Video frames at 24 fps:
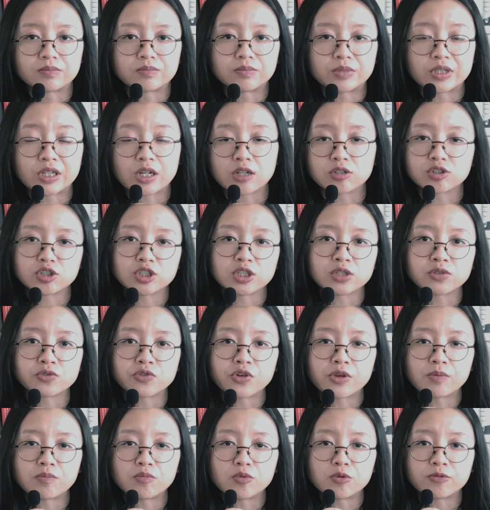be
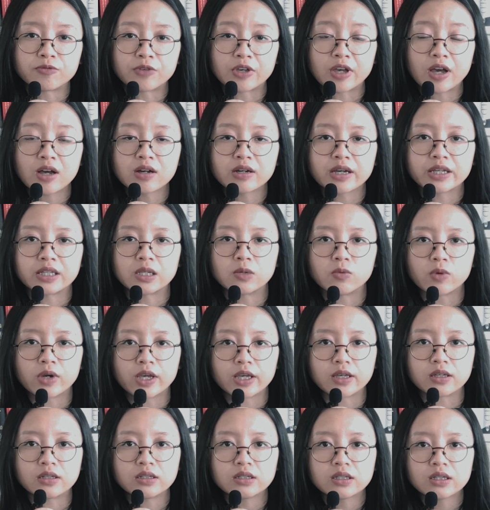considering moving on
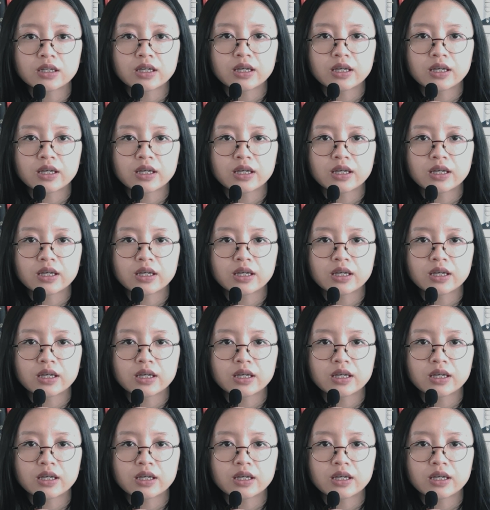anyway,